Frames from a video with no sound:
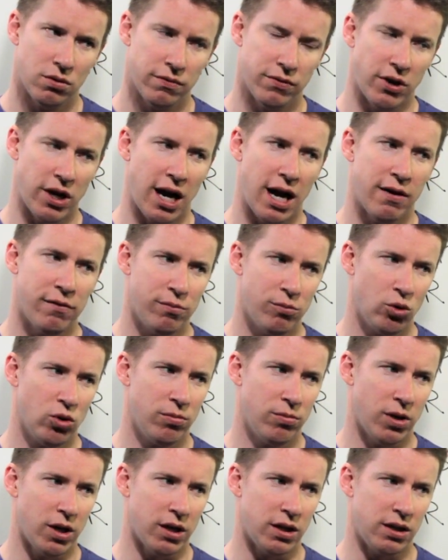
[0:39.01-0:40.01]
If you have
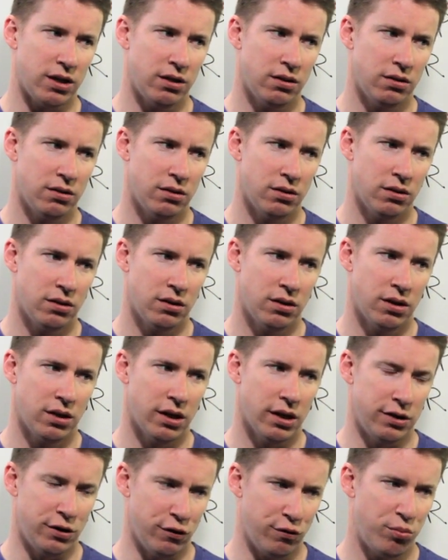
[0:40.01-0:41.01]
more money
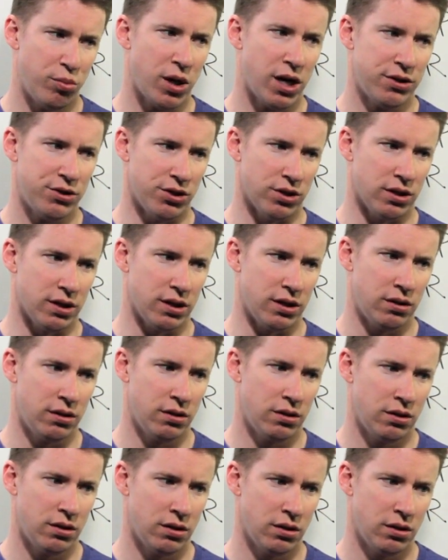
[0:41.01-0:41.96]
and you've budgeted,